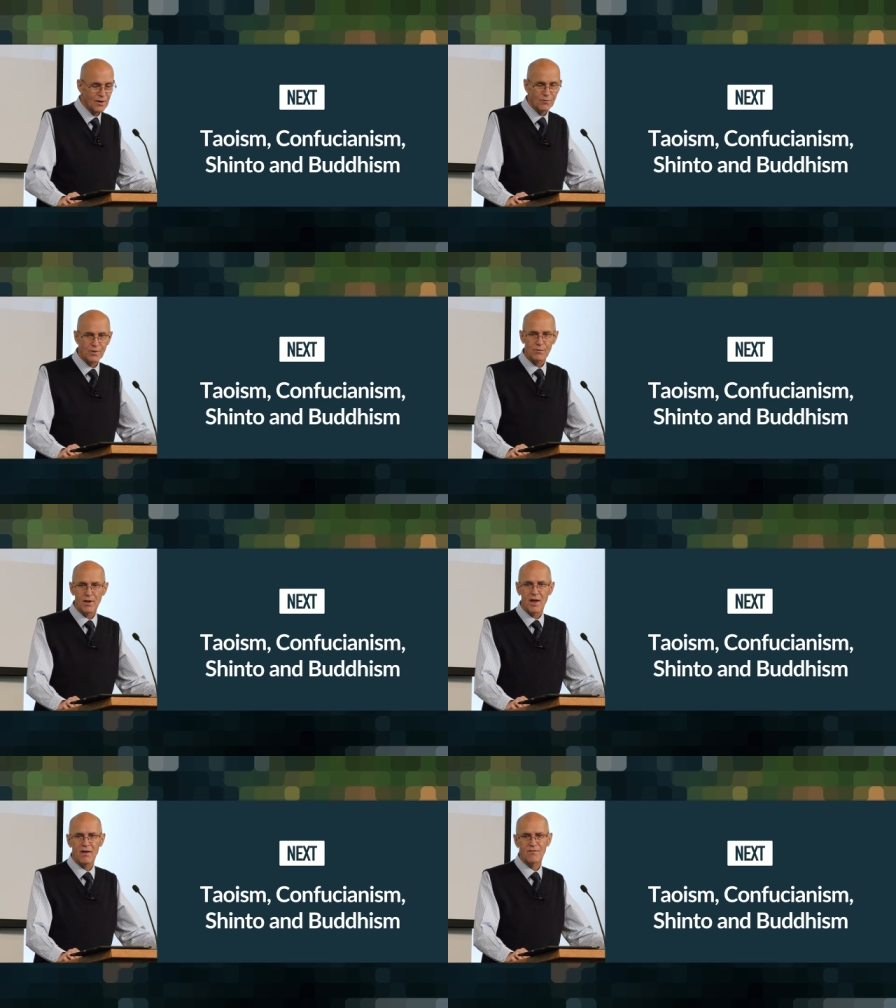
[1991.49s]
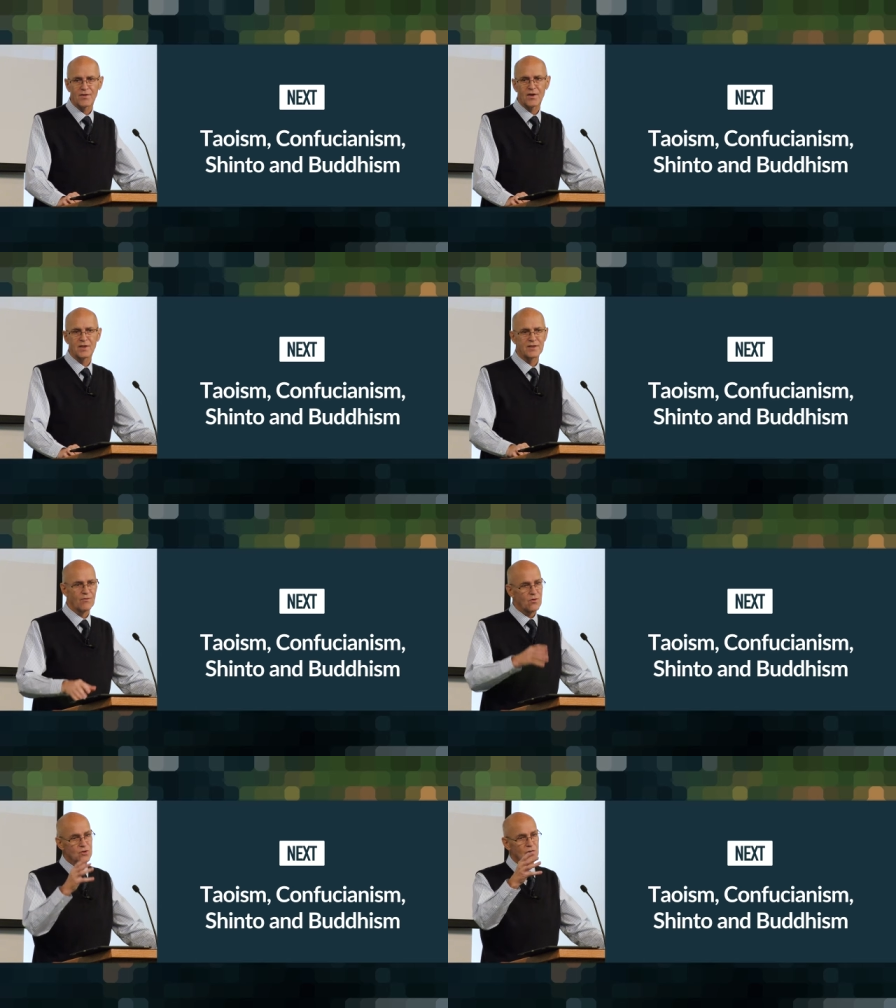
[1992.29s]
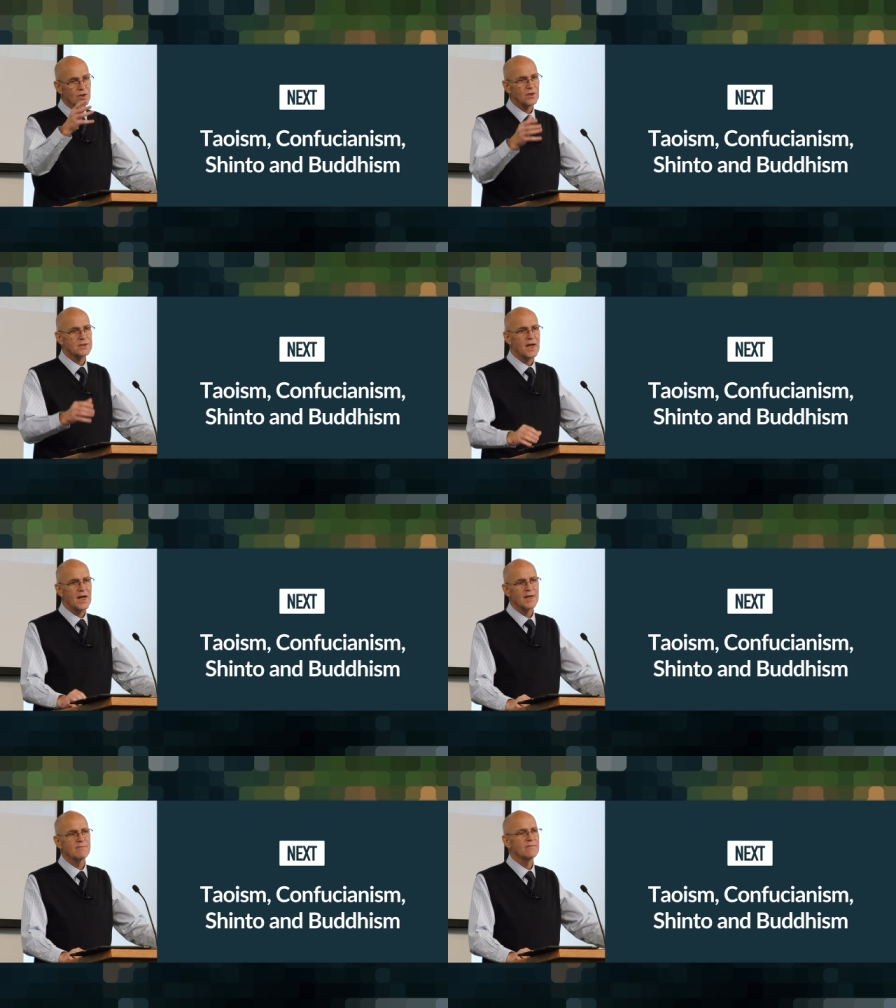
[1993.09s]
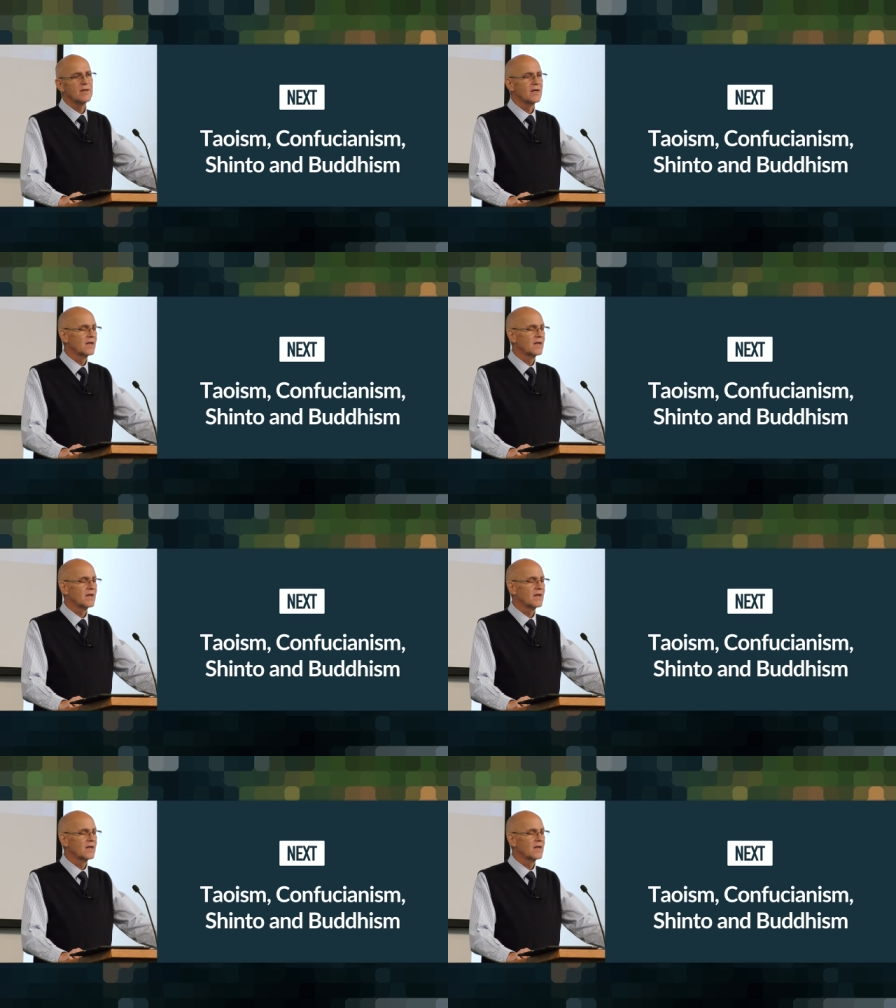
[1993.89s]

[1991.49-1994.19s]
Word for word: we will have a uh, devotional time